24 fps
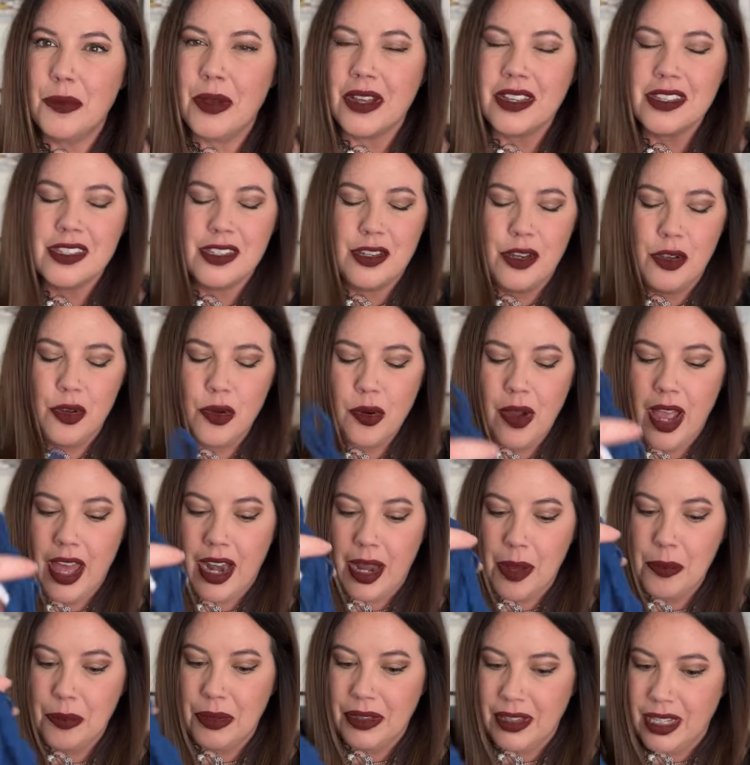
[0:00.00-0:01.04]
bucks new, and
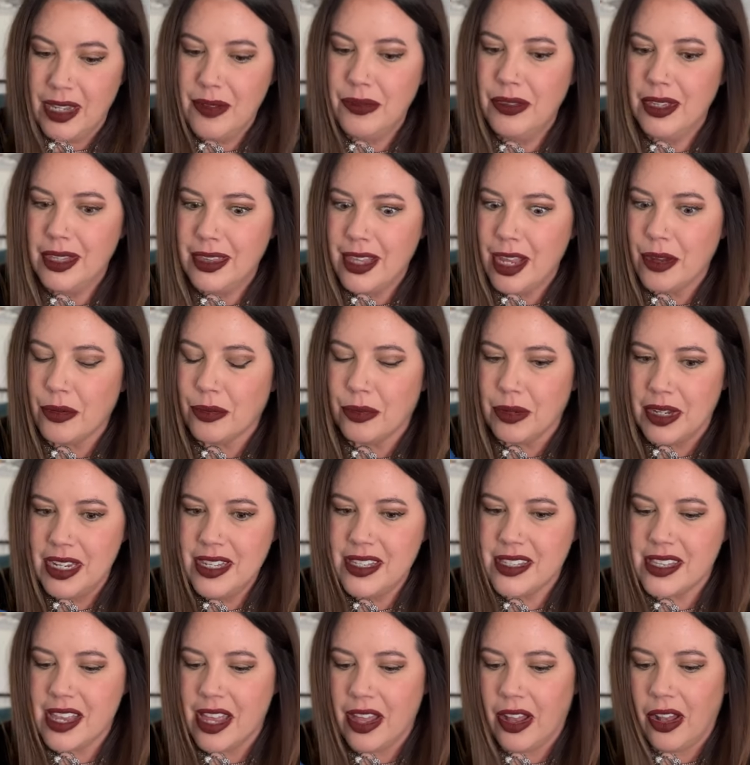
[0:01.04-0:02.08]
I believe that they
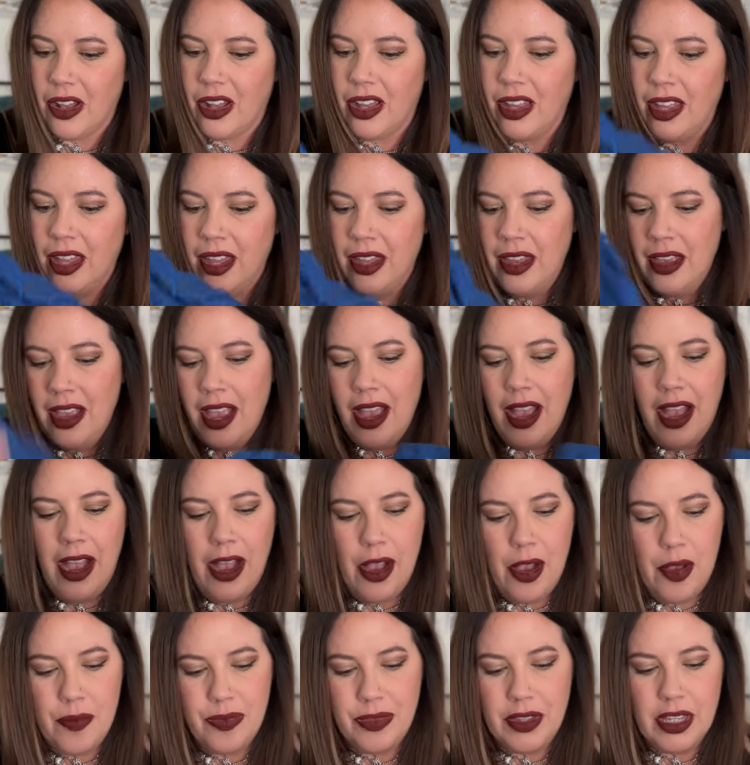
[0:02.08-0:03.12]
resell,
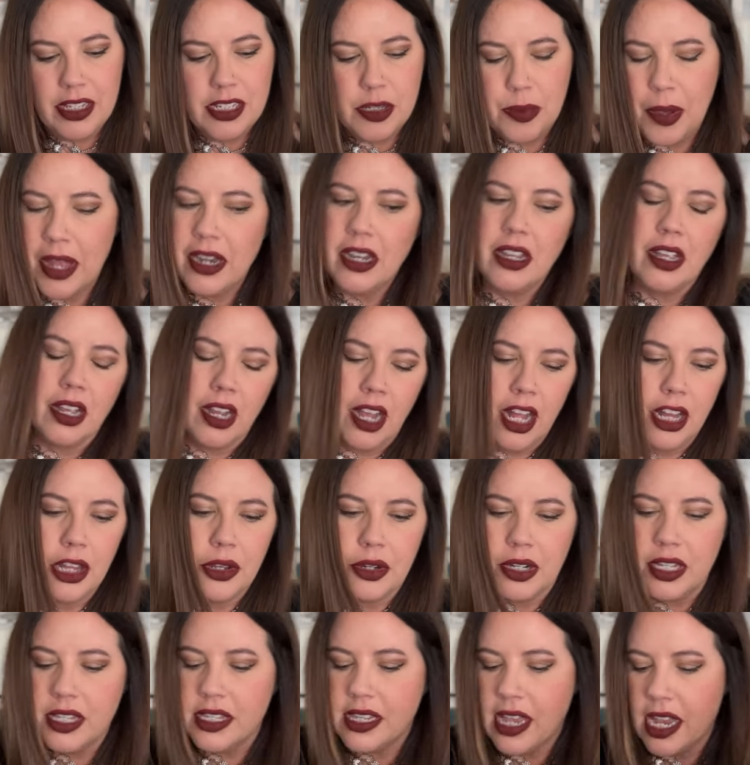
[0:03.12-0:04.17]
um, depending on
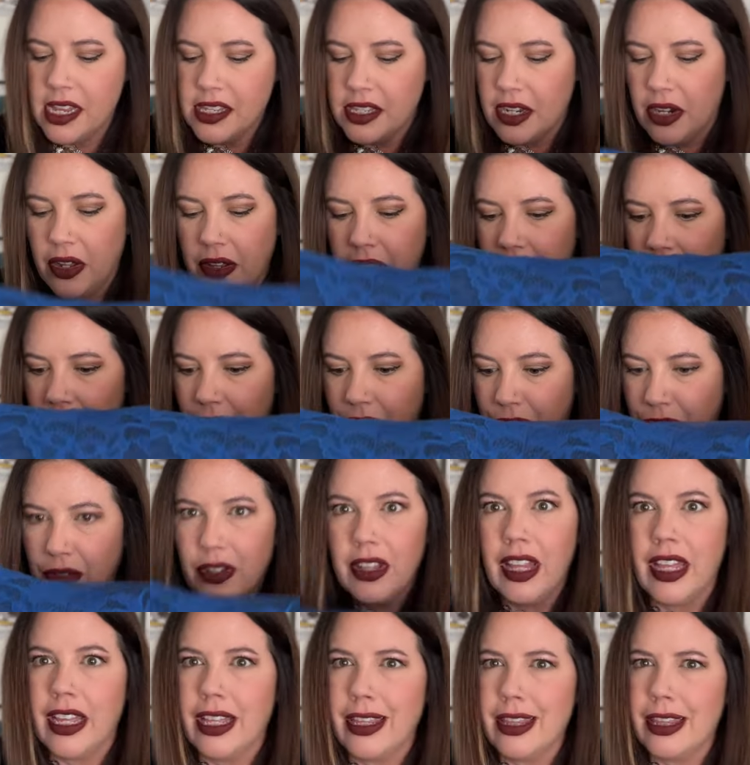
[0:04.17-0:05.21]
color and size and all that, for
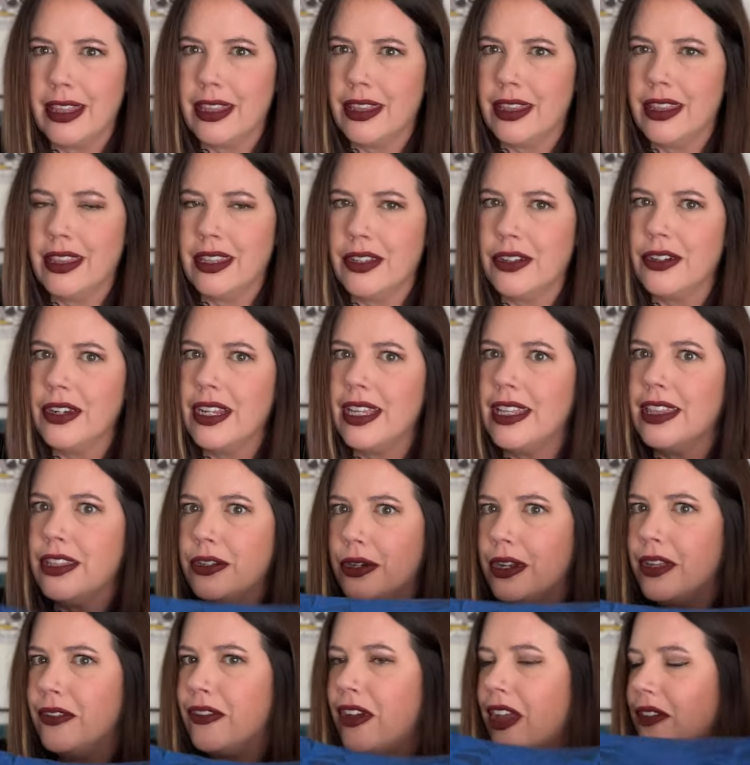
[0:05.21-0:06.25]
like thirty,
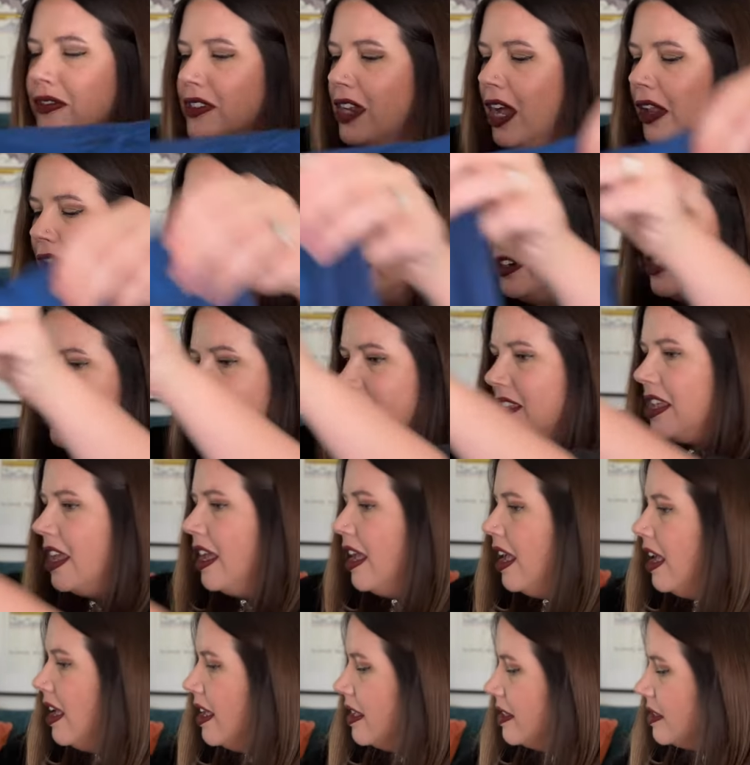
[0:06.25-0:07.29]
thirty-five dollars.
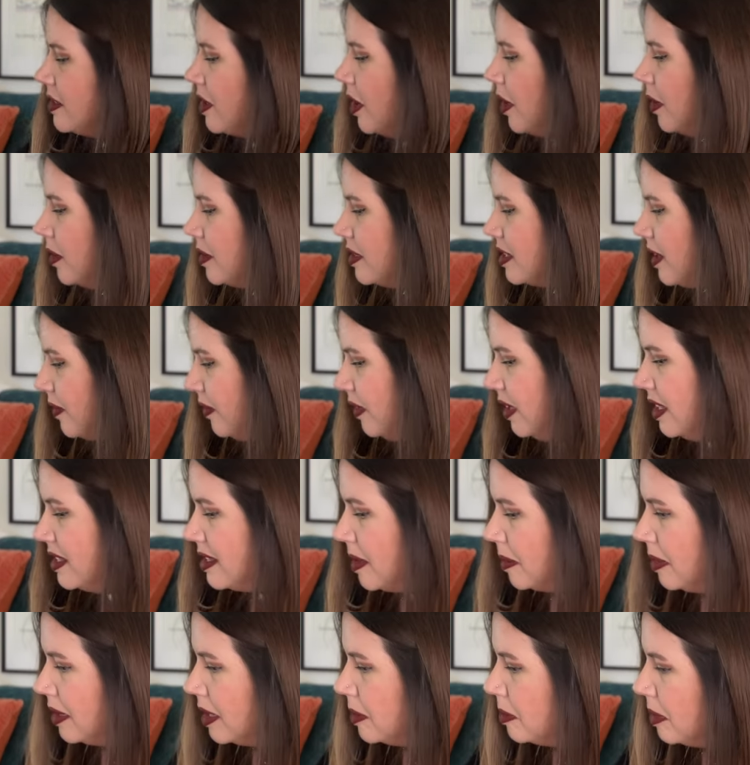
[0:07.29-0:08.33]
So definitely
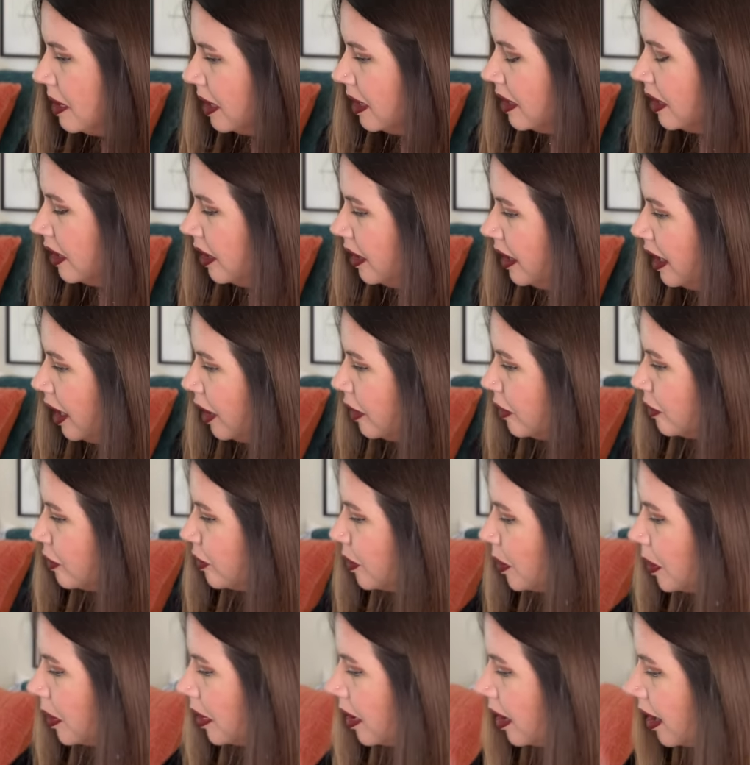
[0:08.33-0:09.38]
something to be on the lookout
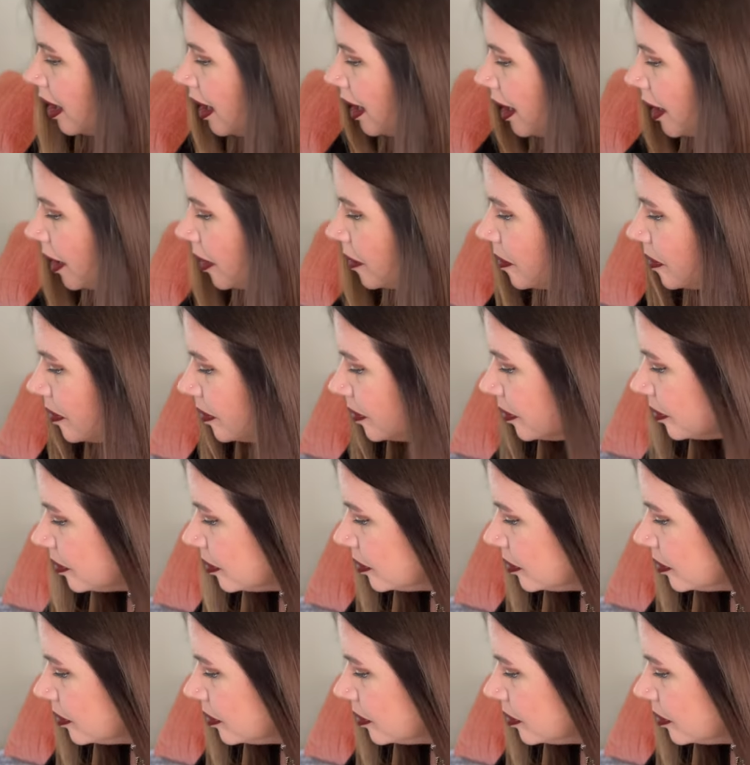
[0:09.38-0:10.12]
for. Um,